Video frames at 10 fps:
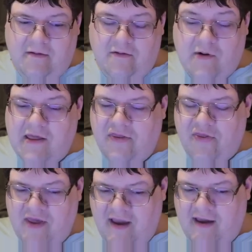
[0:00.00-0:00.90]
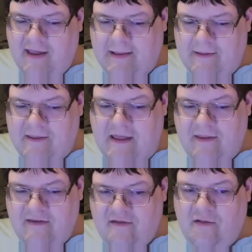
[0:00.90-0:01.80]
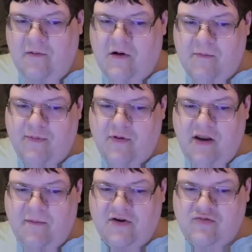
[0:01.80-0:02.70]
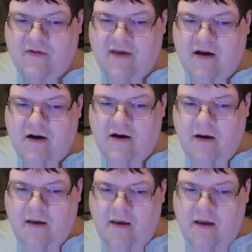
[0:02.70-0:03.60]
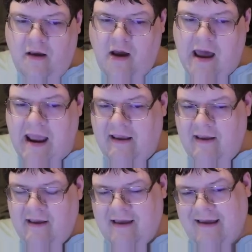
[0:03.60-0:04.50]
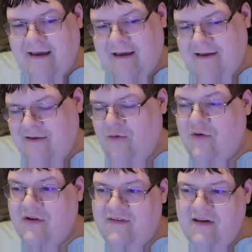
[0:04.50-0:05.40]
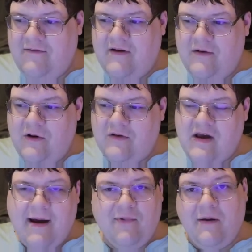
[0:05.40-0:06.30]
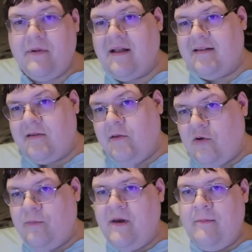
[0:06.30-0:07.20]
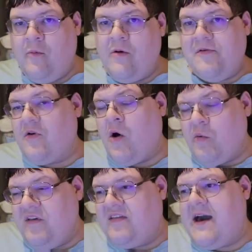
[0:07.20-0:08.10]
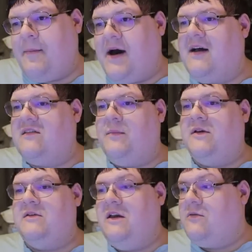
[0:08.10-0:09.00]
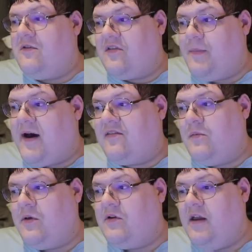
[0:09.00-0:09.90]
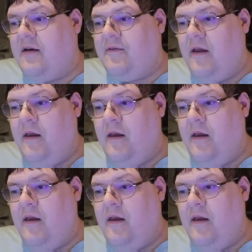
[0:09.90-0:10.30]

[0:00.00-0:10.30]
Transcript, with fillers: do I think that these two are pretty much where they are? I, you could see Fenrir topple up a little bit more. There's always that possibility, or there's the possibility of,